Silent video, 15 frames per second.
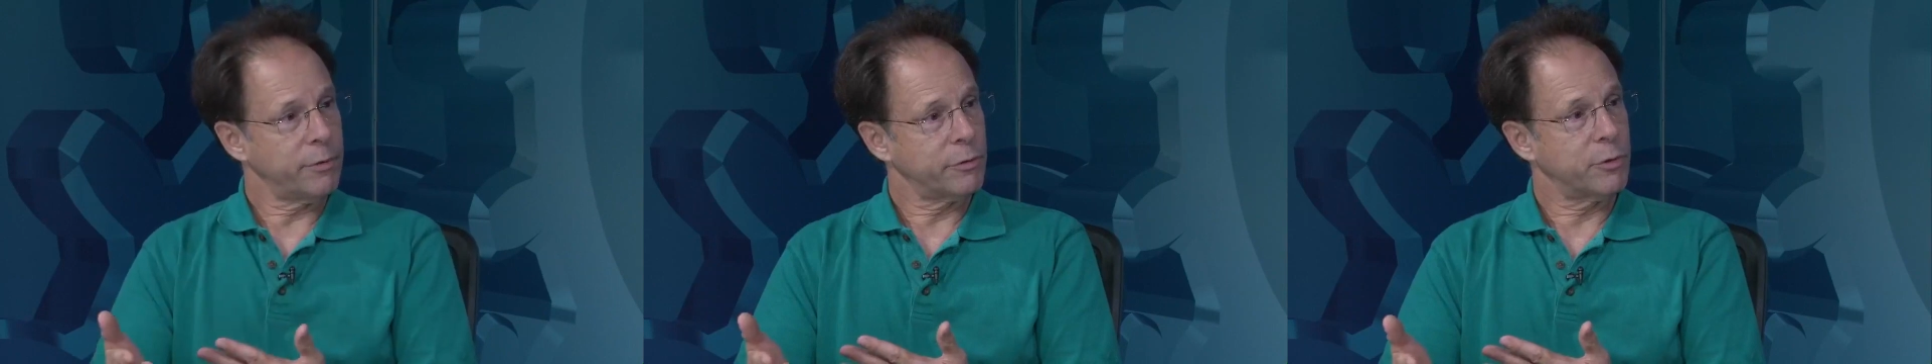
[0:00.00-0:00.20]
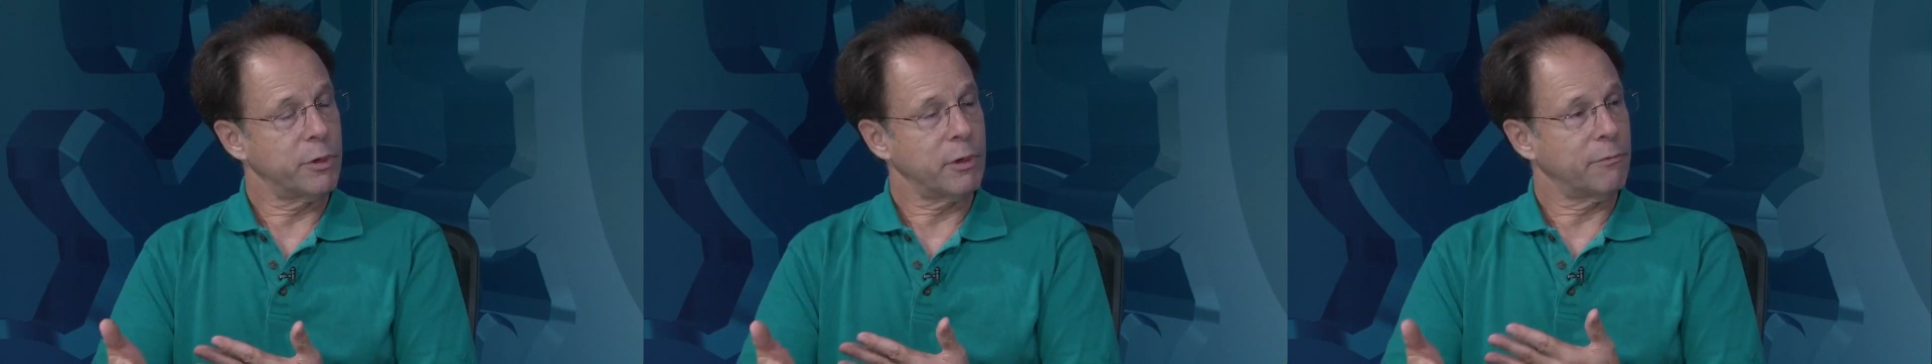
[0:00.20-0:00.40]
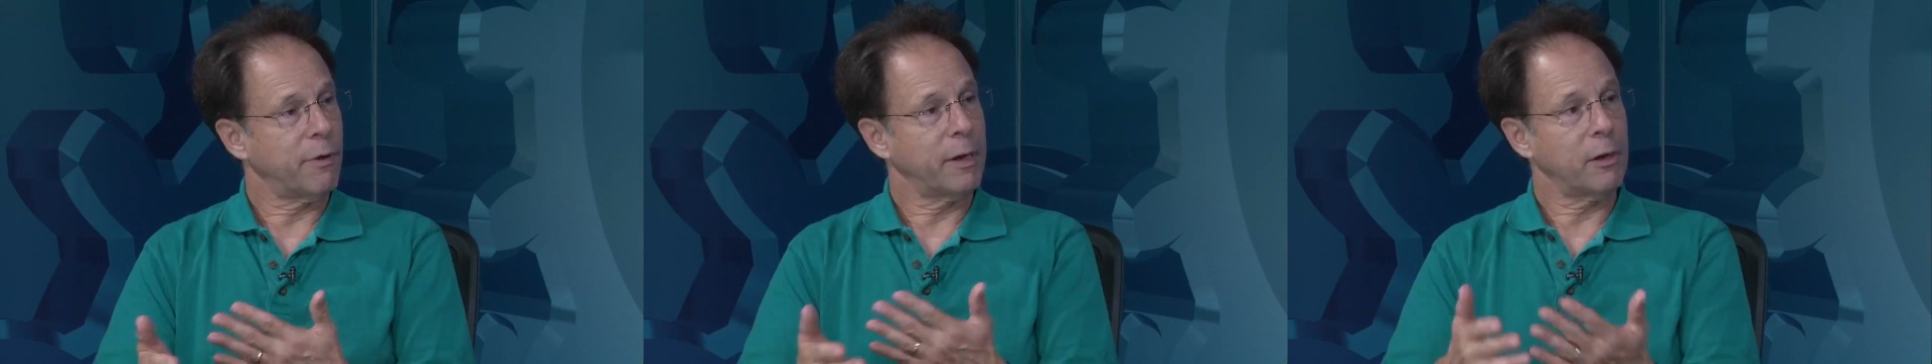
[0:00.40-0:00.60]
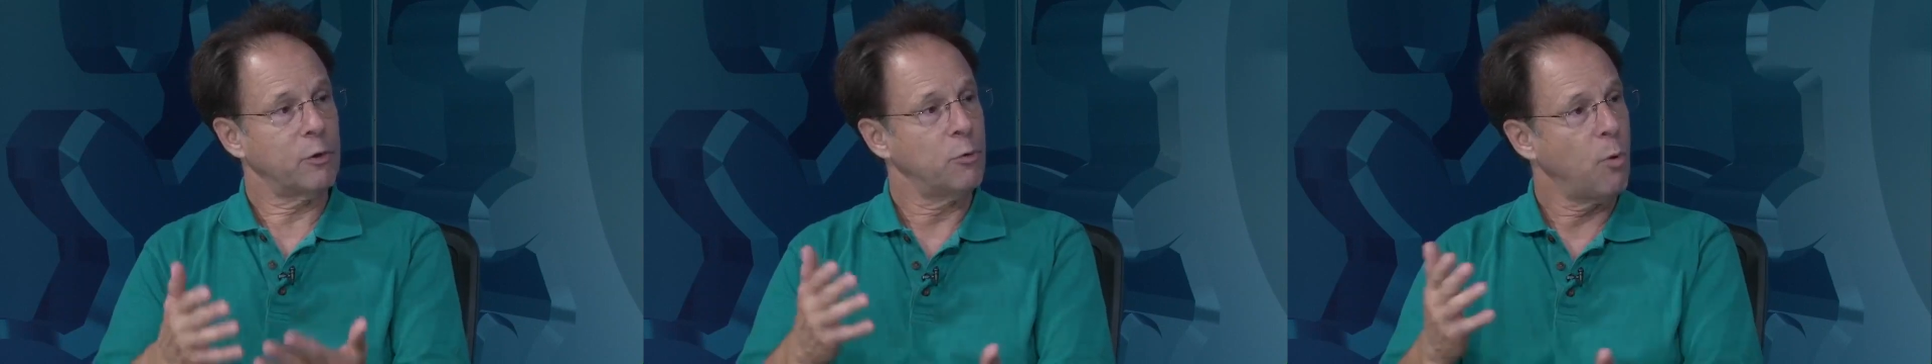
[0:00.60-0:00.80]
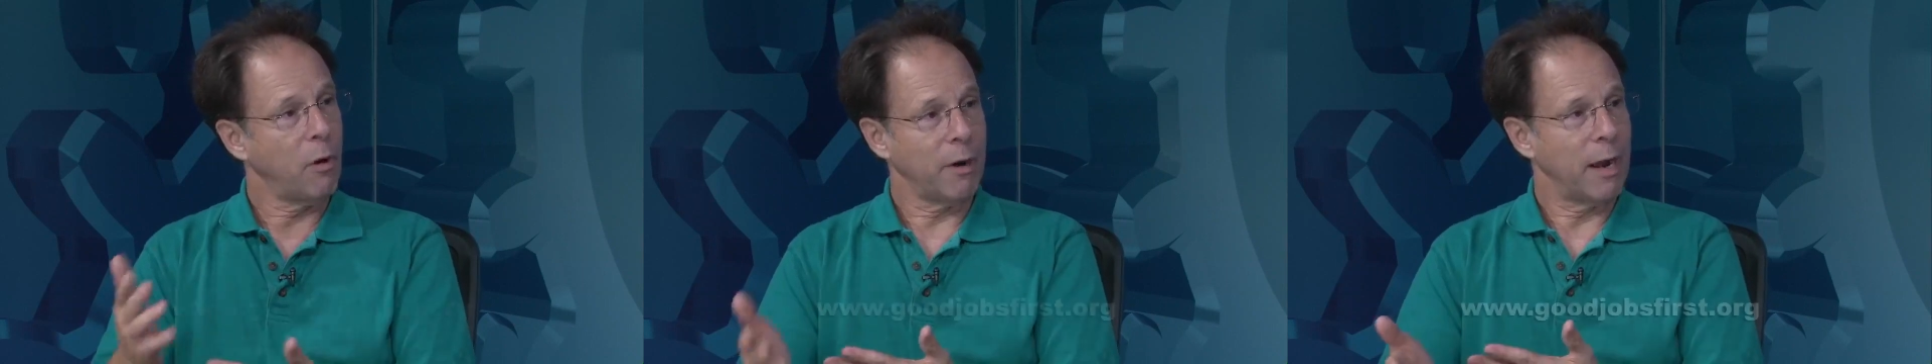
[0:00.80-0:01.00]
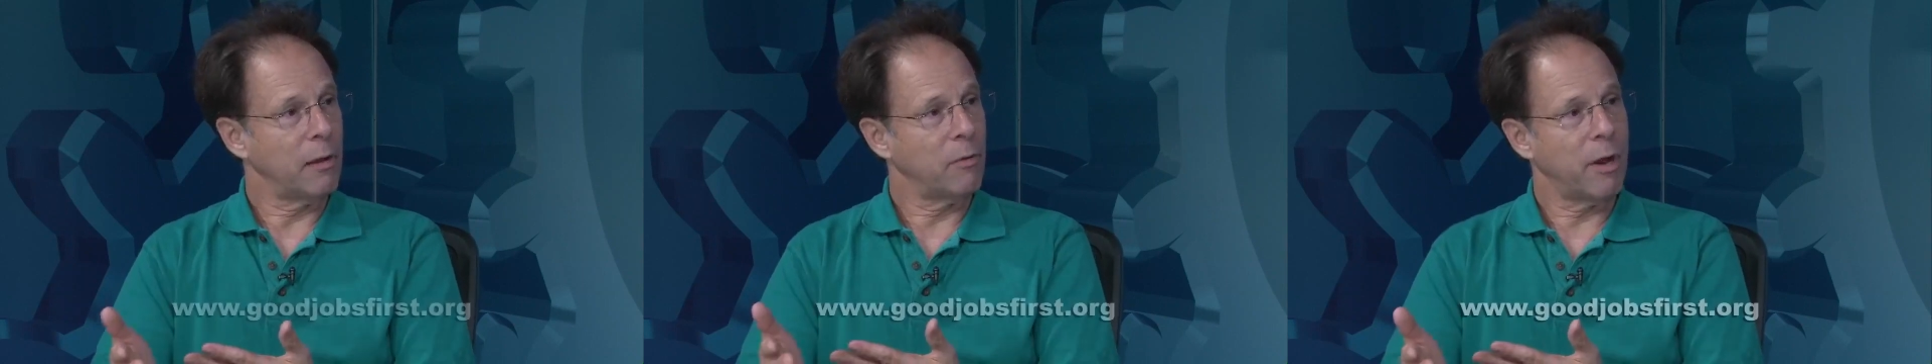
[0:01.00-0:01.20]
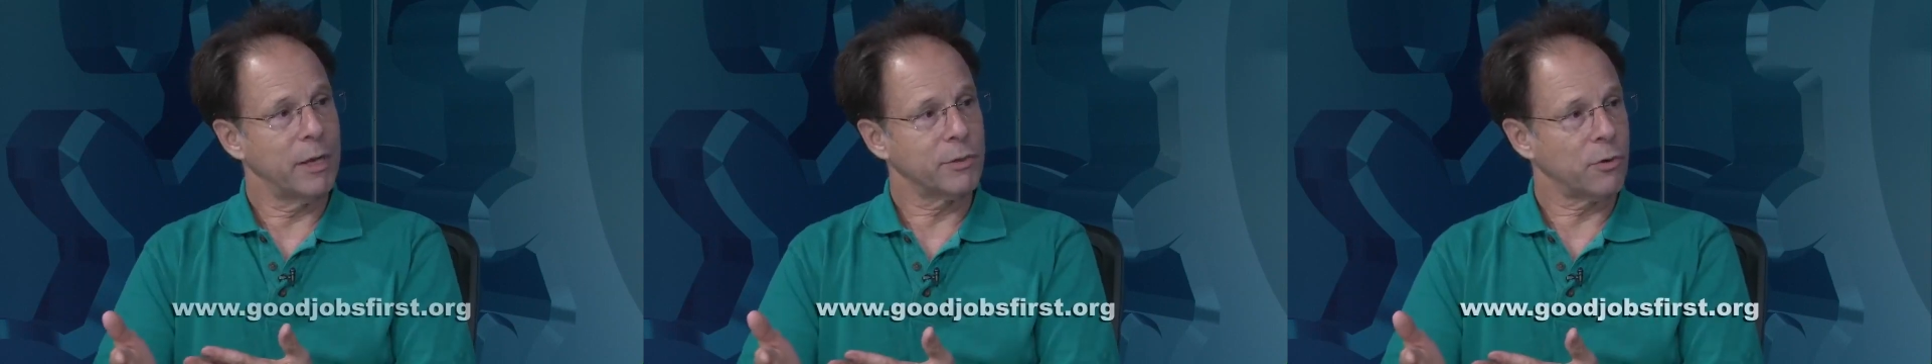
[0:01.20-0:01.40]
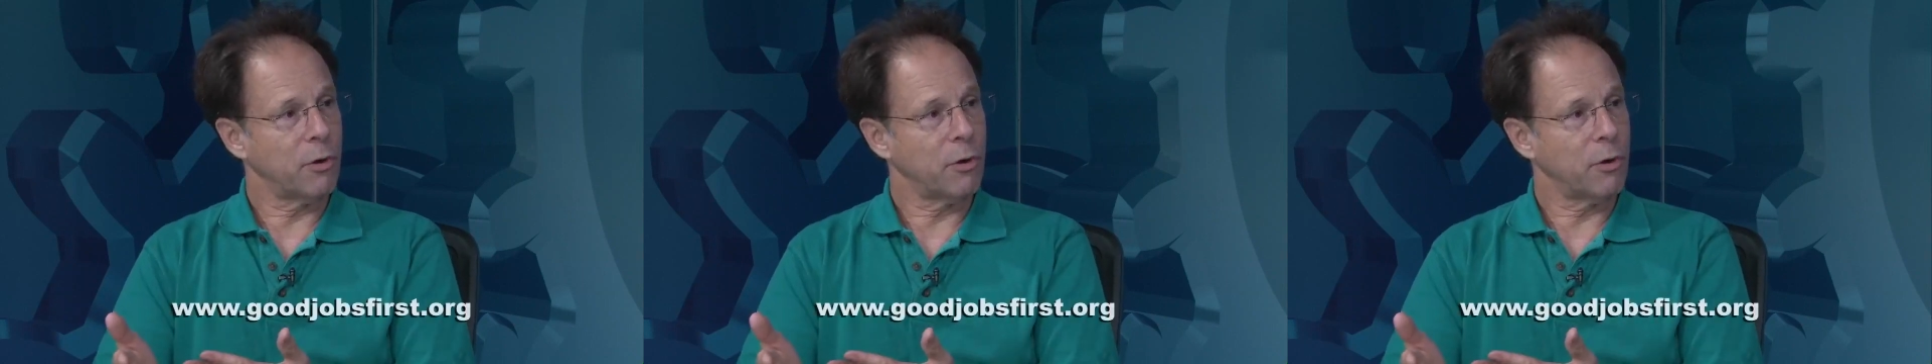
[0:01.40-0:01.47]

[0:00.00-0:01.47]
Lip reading: so you can find out who our allies